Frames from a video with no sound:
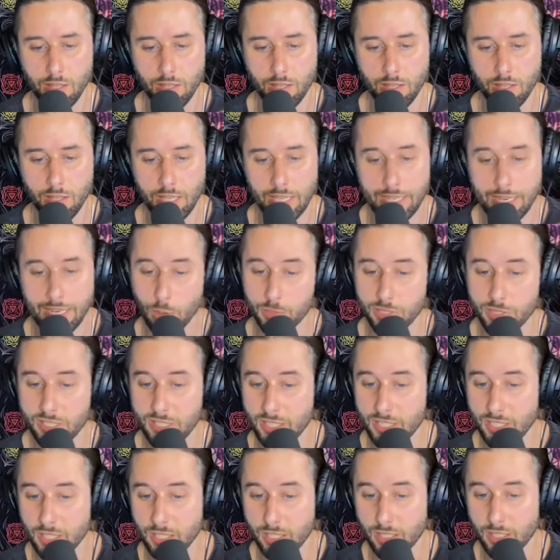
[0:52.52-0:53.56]
It helps
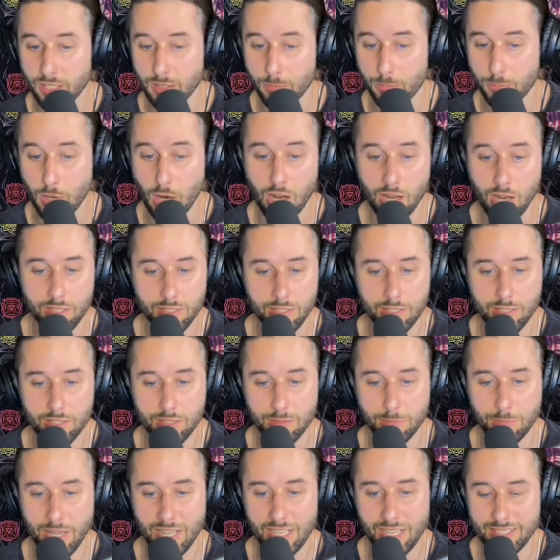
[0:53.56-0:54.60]
to pause,
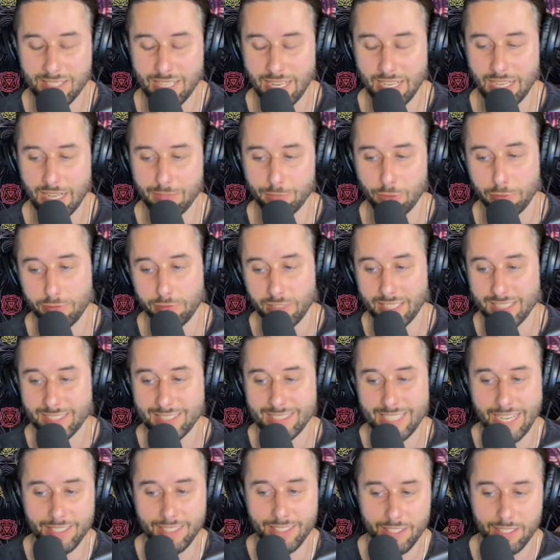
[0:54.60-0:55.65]
meditate, and reflect
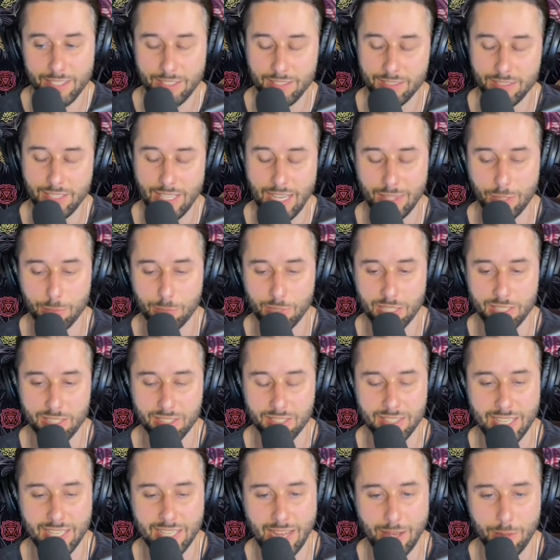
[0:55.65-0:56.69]
daily, and the
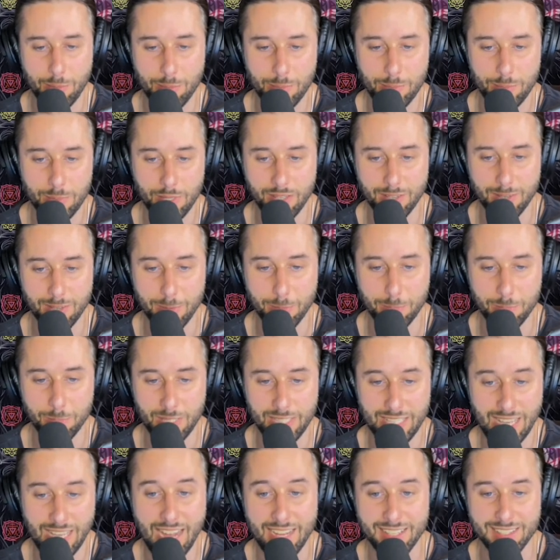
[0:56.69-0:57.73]
Presence app
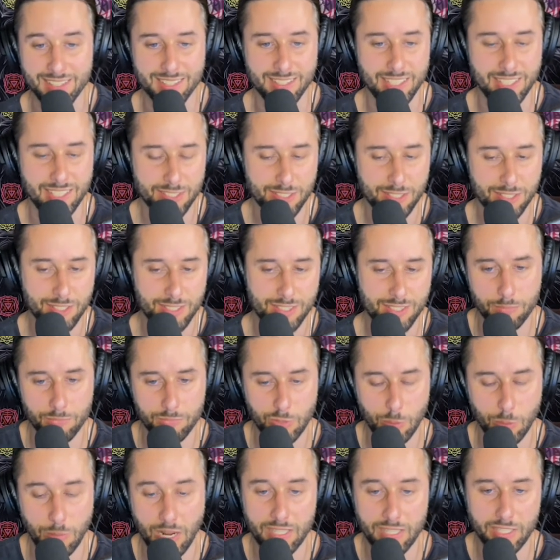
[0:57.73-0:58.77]
guides this,
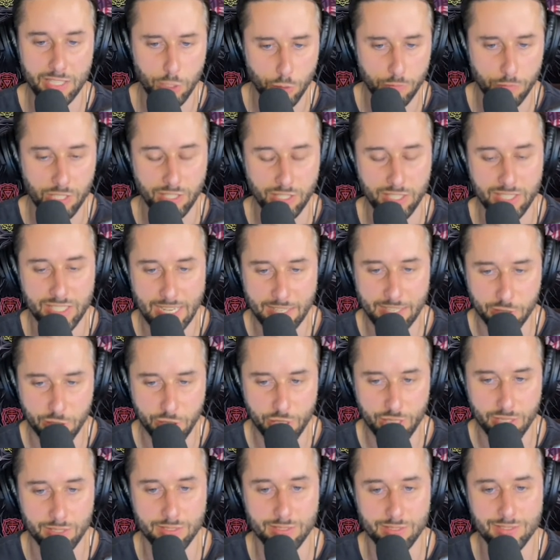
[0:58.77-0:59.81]
reminding you of your
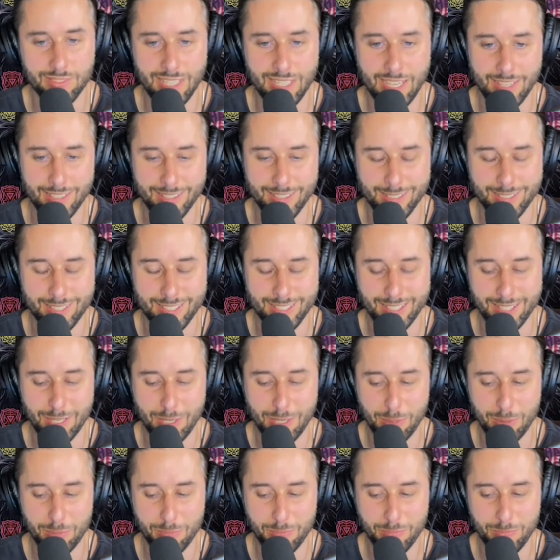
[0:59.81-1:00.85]
intention and
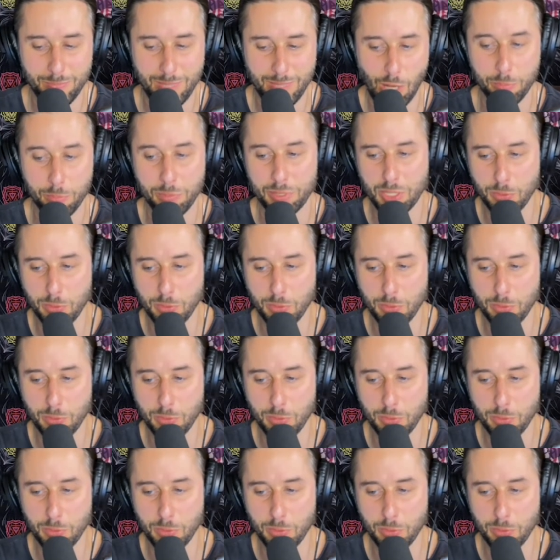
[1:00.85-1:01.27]
helping you